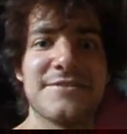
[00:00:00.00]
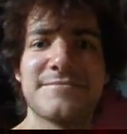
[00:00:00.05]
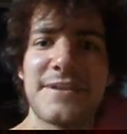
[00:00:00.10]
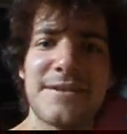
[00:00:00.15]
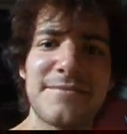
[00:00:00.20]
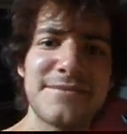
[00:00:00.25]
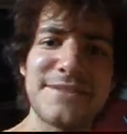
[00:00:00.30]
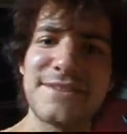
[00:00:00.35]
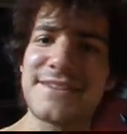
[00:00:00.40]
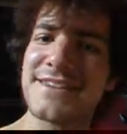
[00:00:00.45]
I'm,
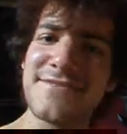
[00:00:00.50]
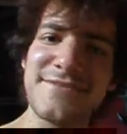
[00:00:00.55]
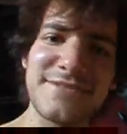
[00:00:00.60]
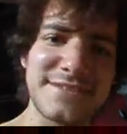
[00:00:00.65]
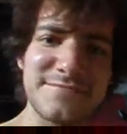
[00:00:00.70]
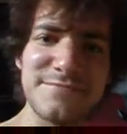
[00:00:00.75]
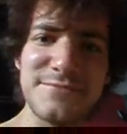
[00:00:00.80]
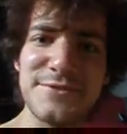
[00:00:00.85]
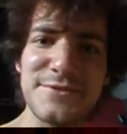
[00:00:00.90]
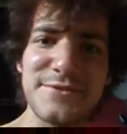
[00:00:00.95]
I'm going to give you
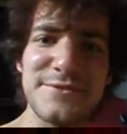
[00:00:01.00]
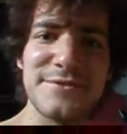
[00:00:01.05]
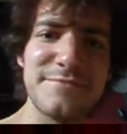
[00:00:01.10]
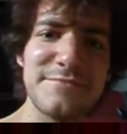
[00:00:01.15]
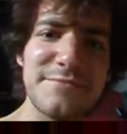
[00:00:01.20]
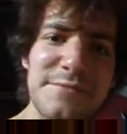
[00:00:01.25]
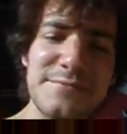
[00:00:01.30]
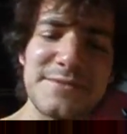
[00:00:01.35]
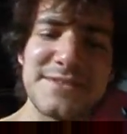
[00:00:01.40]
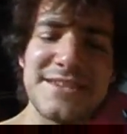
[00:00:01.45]
some more
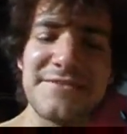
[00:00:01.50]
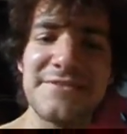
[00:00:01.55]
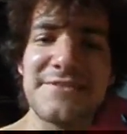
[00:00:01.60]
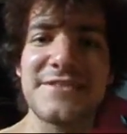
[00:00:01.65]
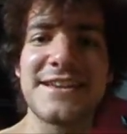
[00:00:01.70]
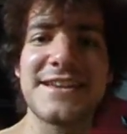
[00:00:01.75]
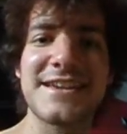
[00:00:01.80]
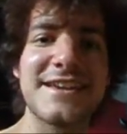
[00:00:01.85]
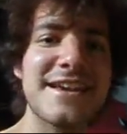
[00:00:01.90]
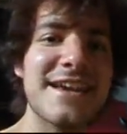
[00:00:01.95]
more
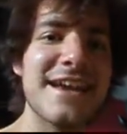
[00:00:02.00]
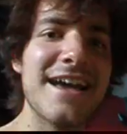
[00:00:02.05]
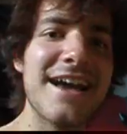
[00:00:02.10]
material here.